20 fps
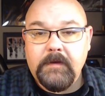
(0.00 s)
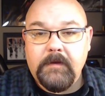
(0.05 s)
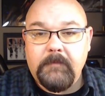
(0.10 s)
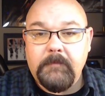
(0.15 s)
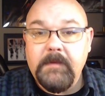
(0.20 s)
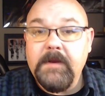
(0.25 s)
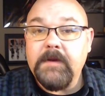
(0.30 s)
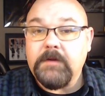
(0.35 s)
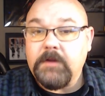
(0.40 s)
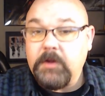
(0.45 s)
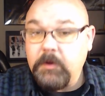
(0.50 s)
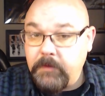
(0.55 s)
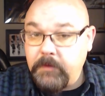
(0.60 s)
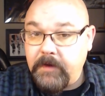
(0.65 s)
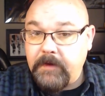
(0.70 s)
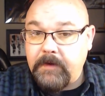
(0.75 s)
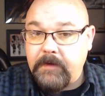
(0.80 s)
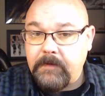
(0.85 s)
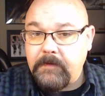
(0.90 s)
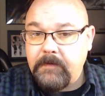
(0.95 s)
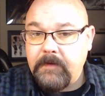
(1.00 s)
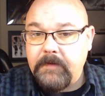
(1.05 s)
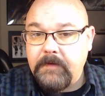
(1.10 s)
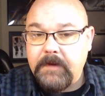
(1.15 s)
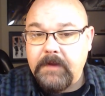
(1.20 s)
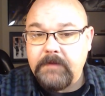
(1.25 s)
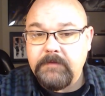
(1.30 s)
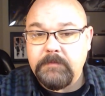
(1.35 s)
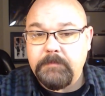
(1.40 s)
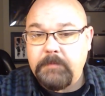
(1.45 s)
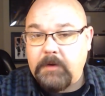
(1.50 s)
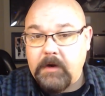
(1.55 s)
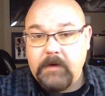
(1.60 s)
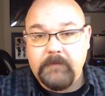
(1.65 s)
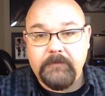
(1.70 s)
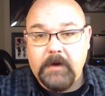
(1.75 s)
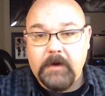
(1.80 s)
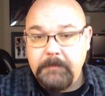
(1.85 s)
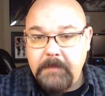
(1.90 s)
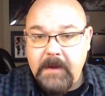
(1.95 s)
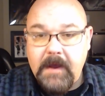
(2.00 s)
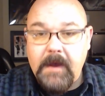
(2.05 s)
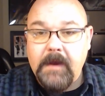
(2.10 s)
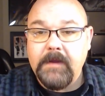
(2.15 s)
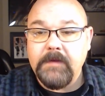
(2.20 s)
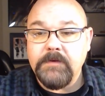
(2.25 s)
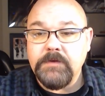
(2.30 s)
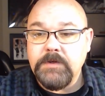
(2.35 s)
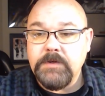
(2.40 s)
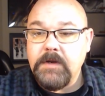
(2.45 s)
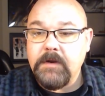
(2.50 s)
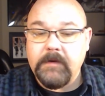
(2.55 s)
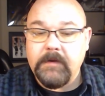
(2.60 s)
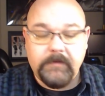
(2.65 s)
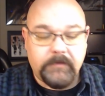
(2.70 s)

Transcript: included in it, and that's part of our package deal.